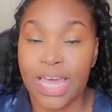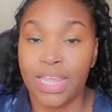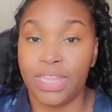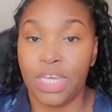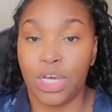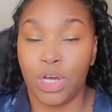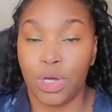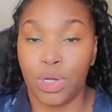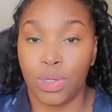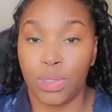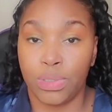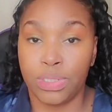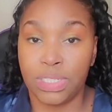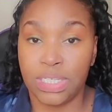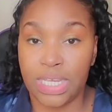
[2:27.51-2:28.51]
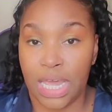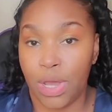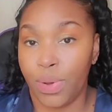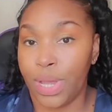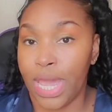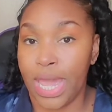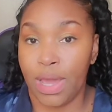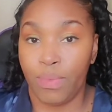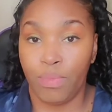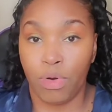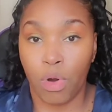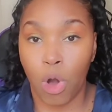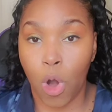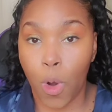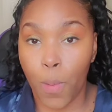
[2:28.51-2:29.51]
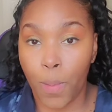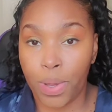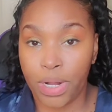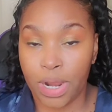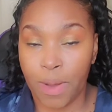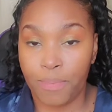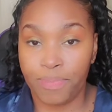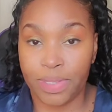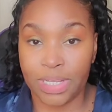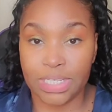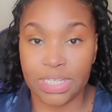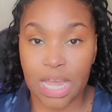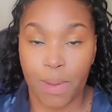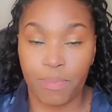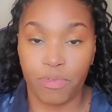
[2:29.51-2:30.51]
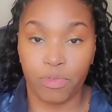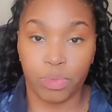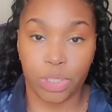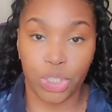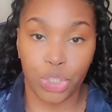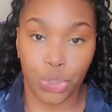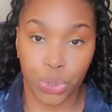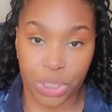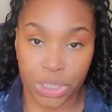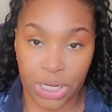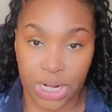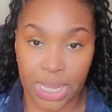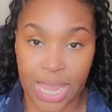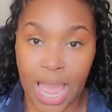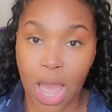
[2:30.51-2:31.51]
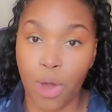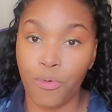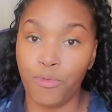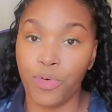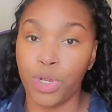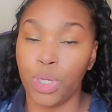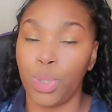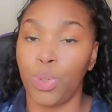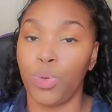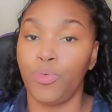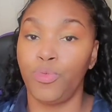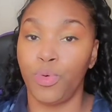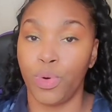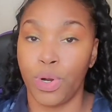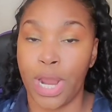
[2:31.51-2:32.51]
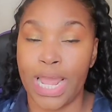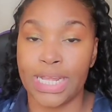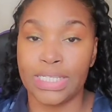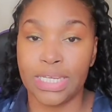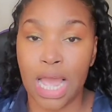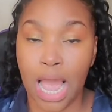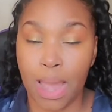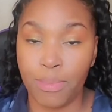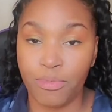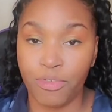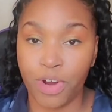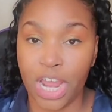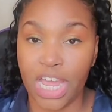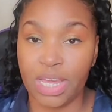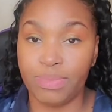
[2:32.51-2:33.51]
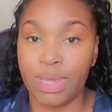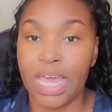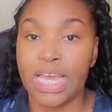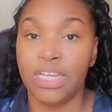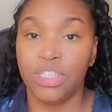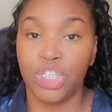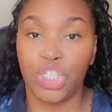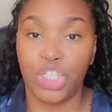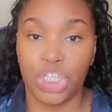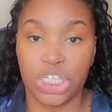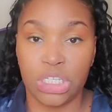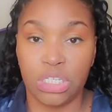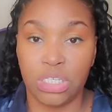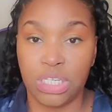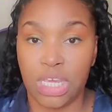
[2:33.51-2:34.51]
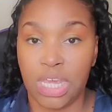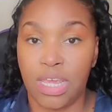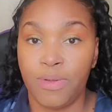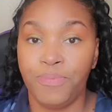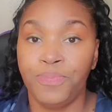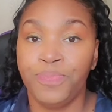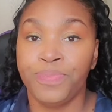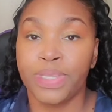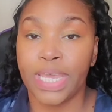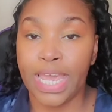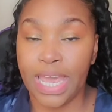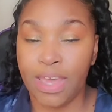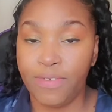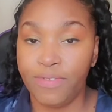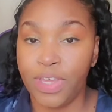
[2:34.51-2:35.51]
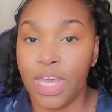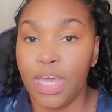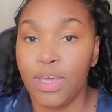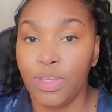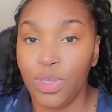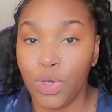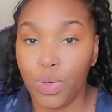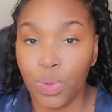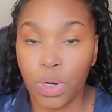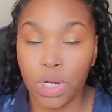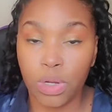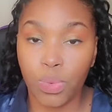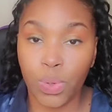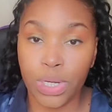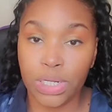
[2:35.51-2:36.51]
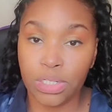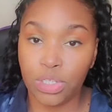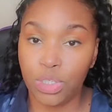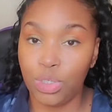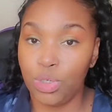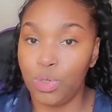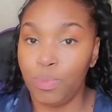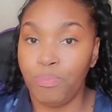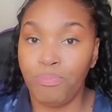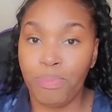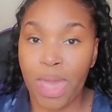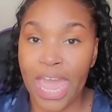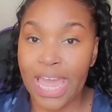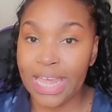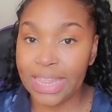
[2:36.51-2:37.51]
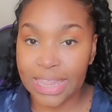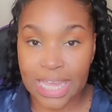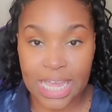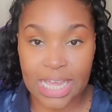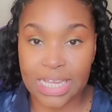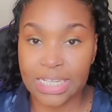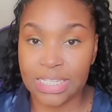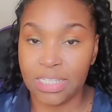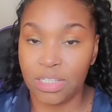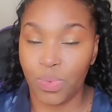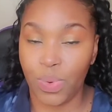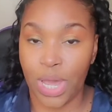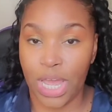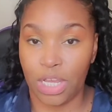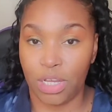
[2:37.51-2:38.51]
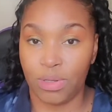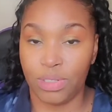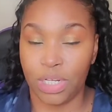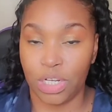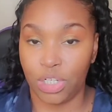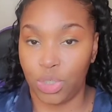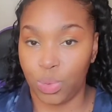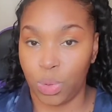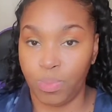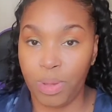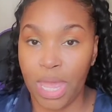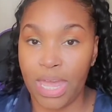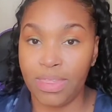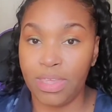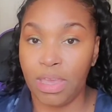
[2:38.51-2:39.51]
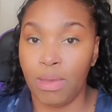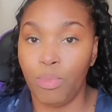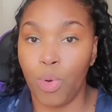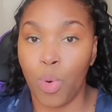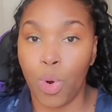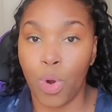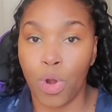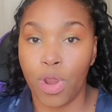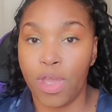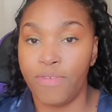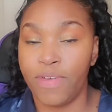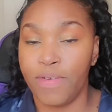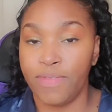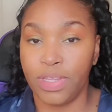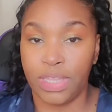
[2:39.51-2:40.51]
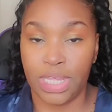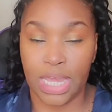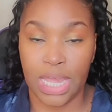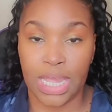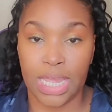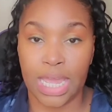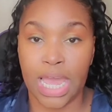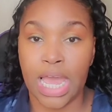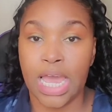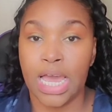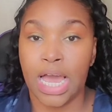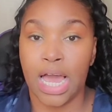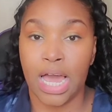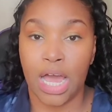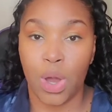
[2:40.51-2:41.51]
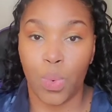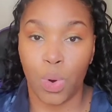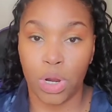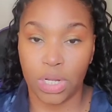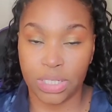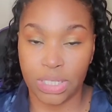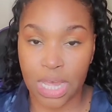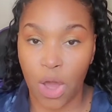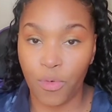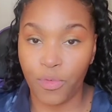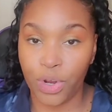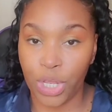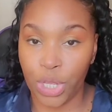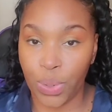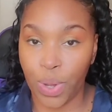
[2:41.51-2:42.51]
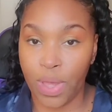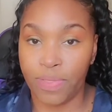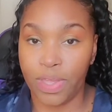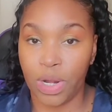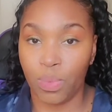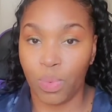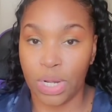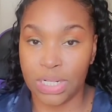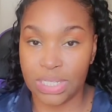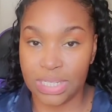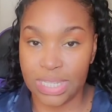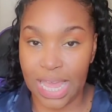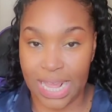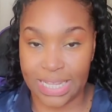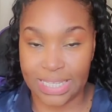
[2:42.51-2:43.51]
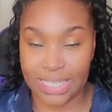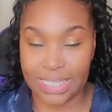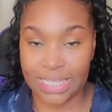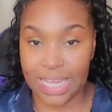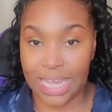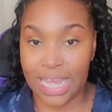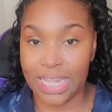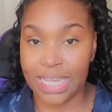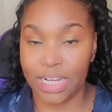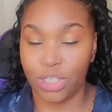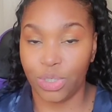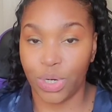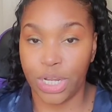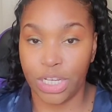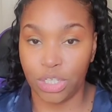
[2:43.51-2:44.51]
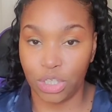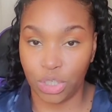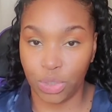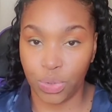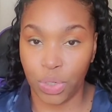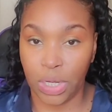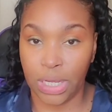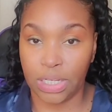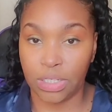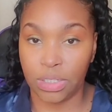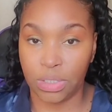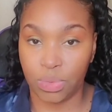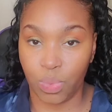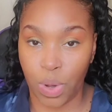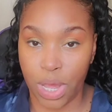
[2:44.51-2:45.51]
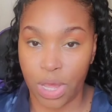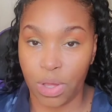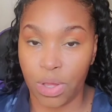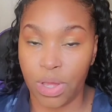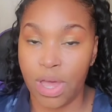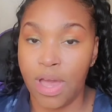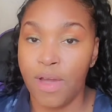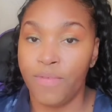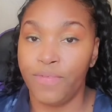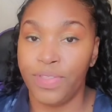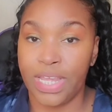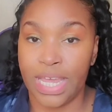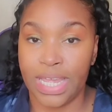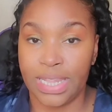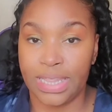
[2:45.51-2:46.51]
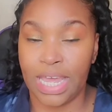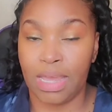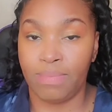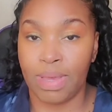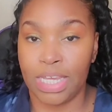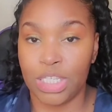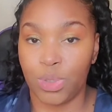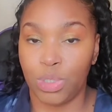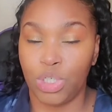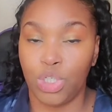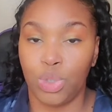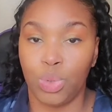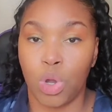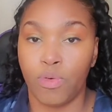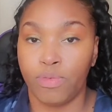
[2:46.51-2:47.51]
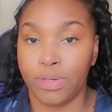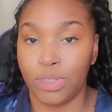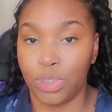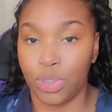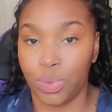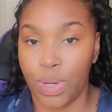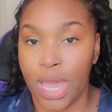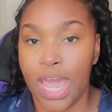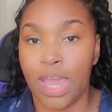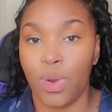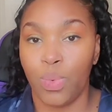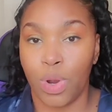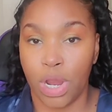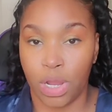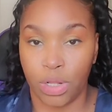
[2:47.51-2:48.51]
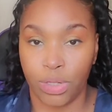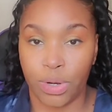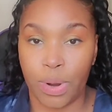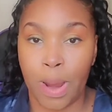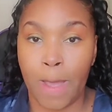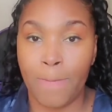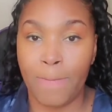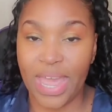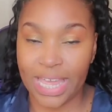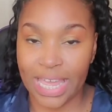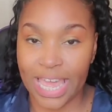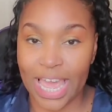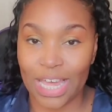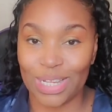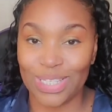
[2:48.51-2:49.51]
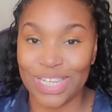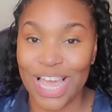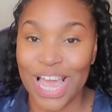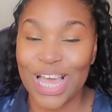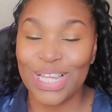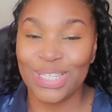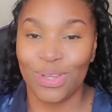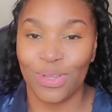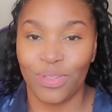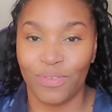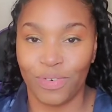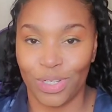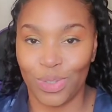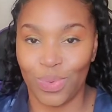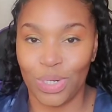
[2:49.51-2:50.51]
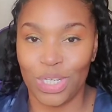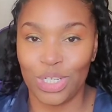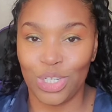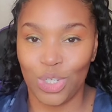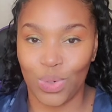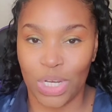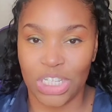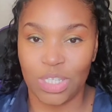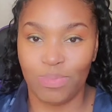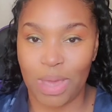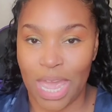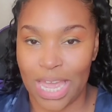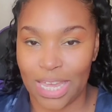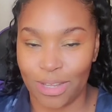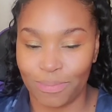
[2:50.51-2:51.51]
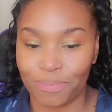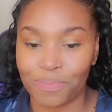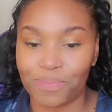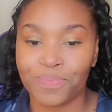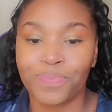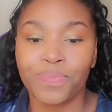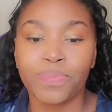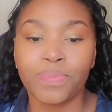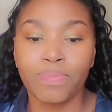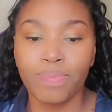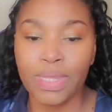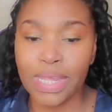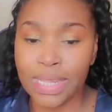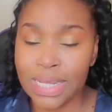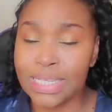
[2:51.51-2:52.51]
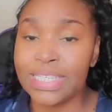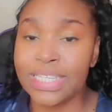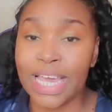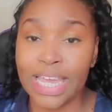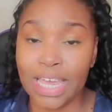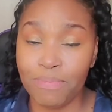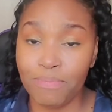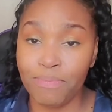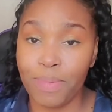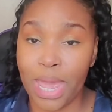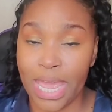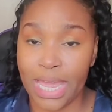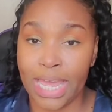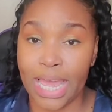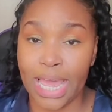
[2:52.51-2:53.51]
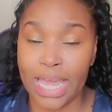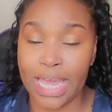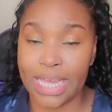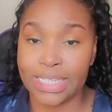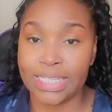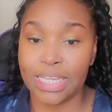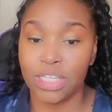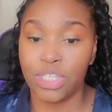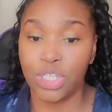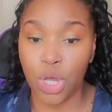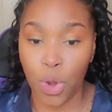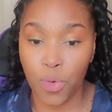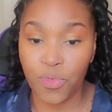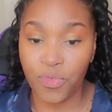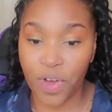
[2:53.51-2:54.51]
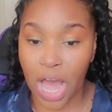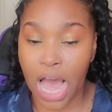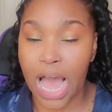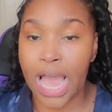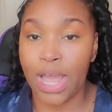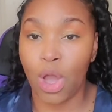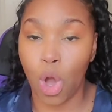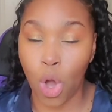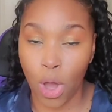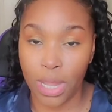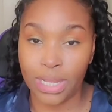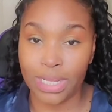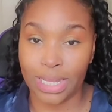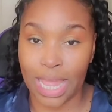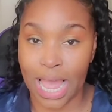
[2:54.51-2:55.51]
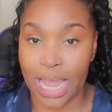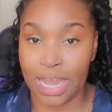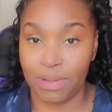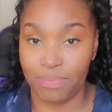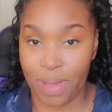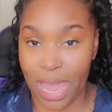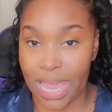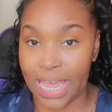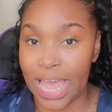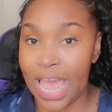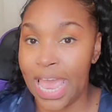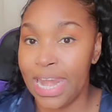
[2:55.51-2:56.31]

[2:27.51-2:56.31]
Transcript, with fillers: They'll say, okay, we'll open up this type of restricted account for you for a time frame to just see if you are going to pay things the way you said you would pay them or if everything uh, works out for you. And then once they see that your history is well, then they may switch you over to a regular bank account. So the first one is US Bank. The second bank is SoFi Online Bank.